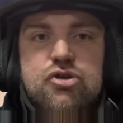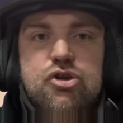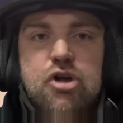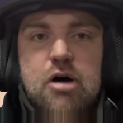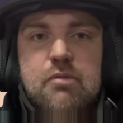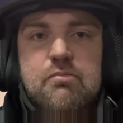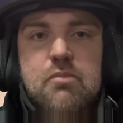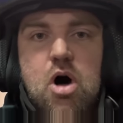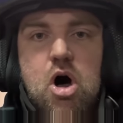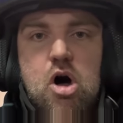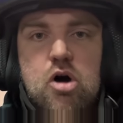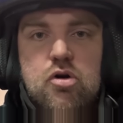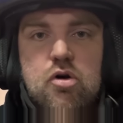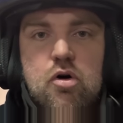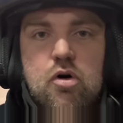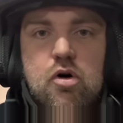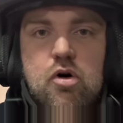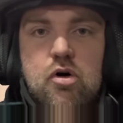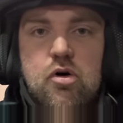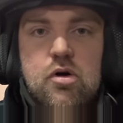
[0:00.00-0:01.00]
Don
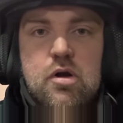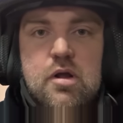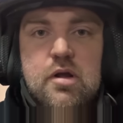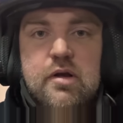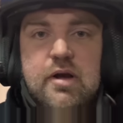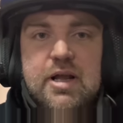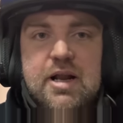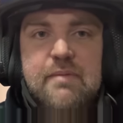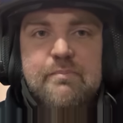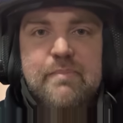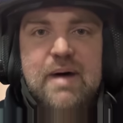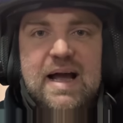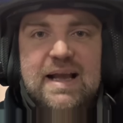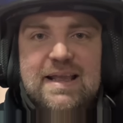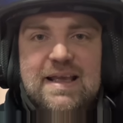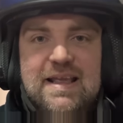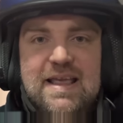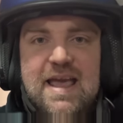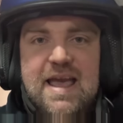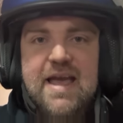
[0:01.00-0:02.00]
Maarko, and I'm
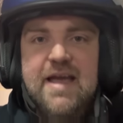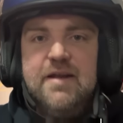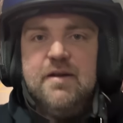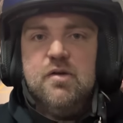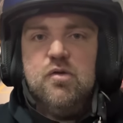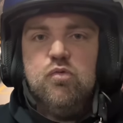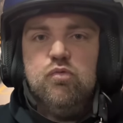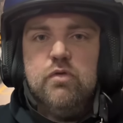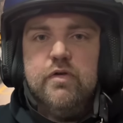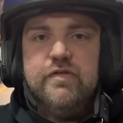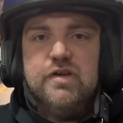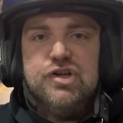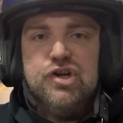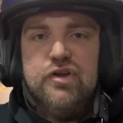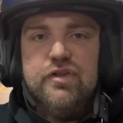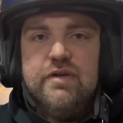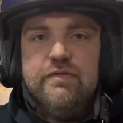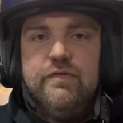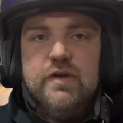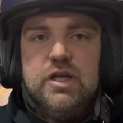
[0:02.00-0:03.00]
back again with
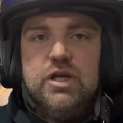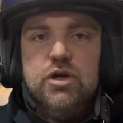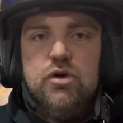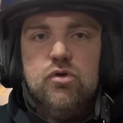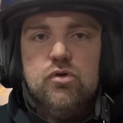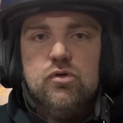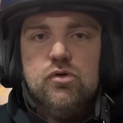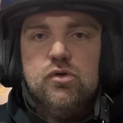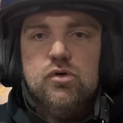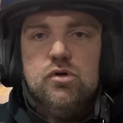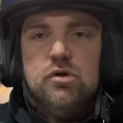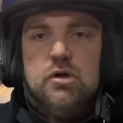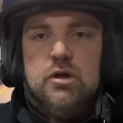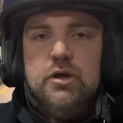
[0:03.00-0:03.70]
another video.